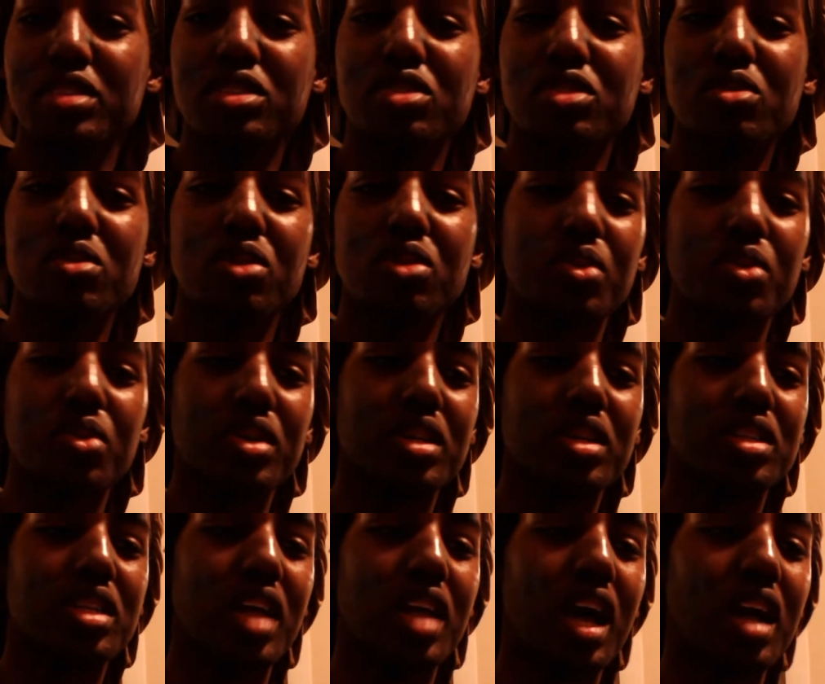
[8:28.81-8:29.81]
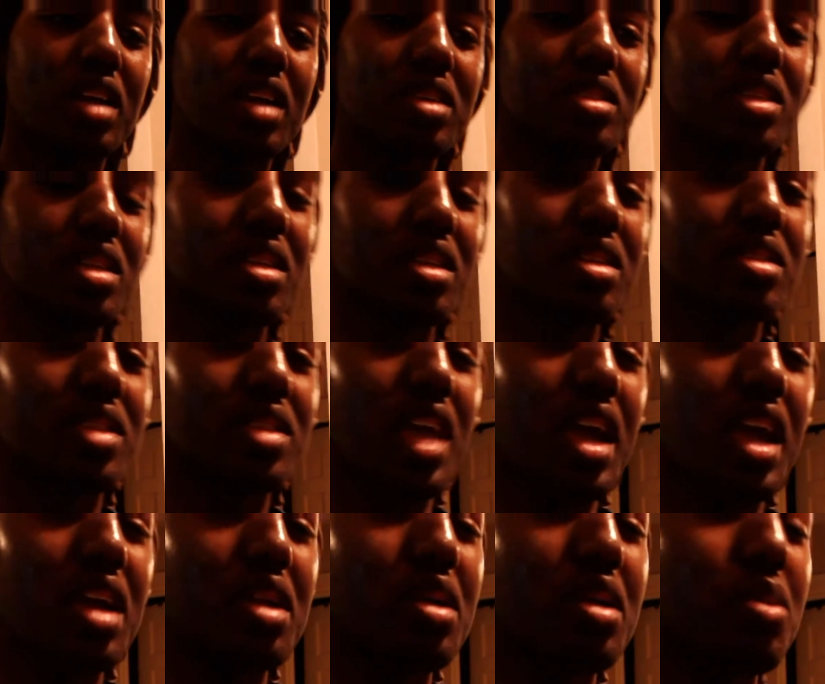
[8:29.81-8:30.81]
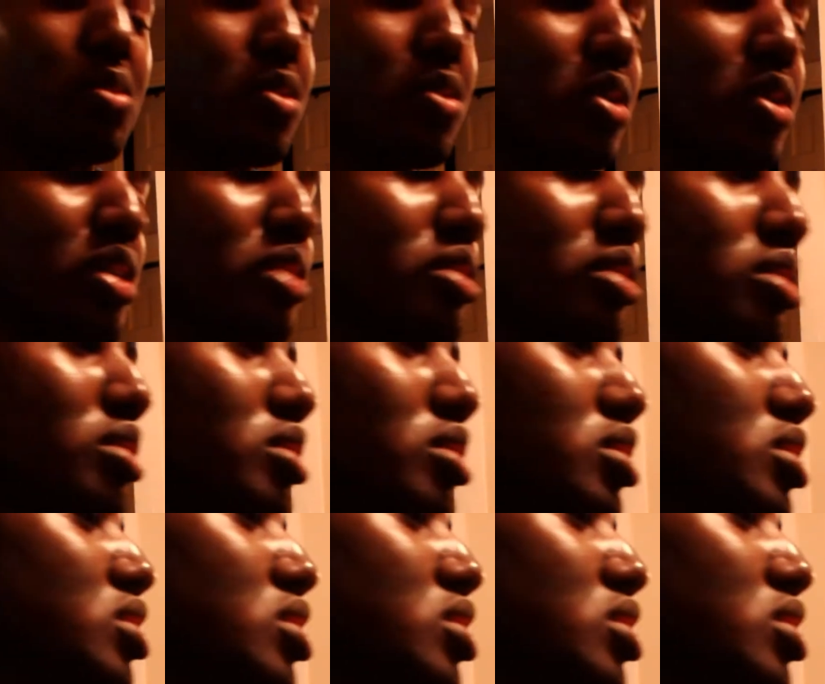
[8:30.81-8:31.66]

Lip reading: invest $200-$300 in the stand up one.